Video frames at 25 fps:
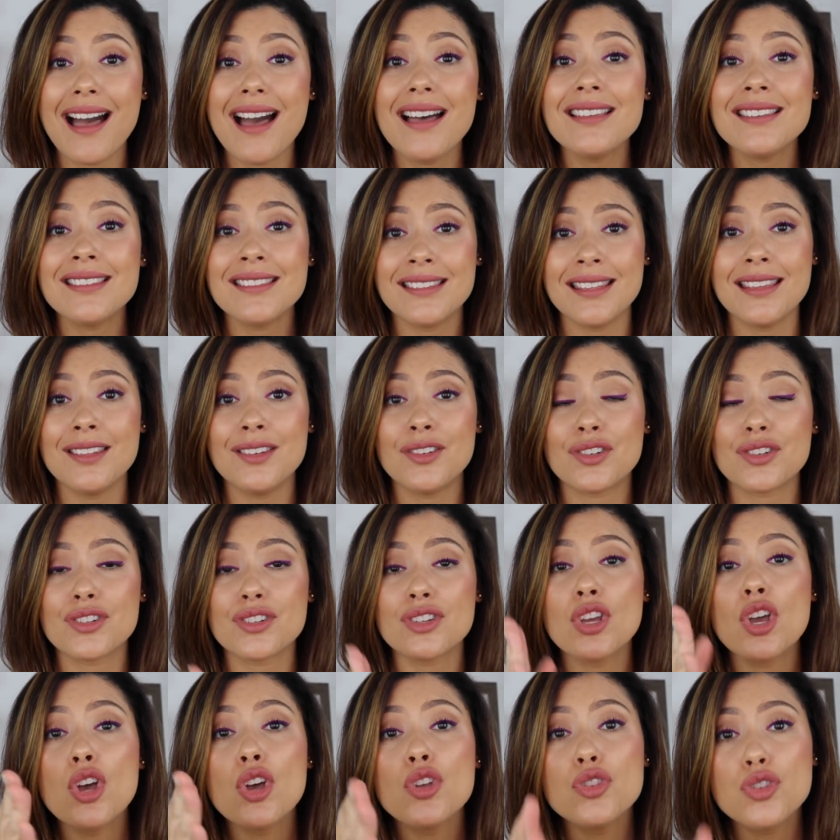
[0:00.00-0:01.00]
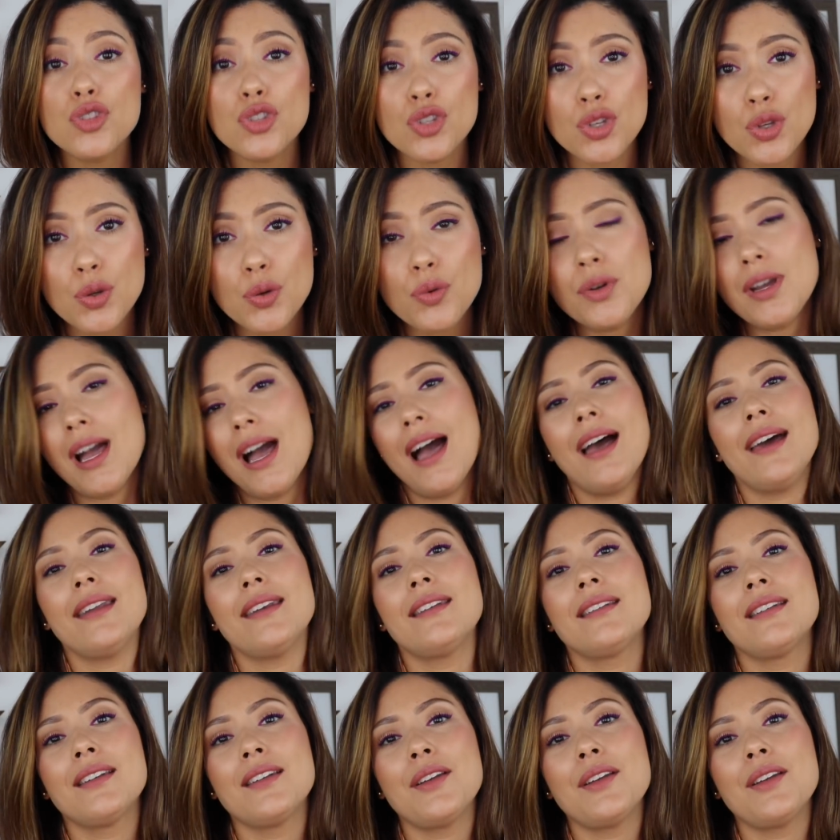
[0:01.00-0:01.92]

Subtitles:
us sinners to God.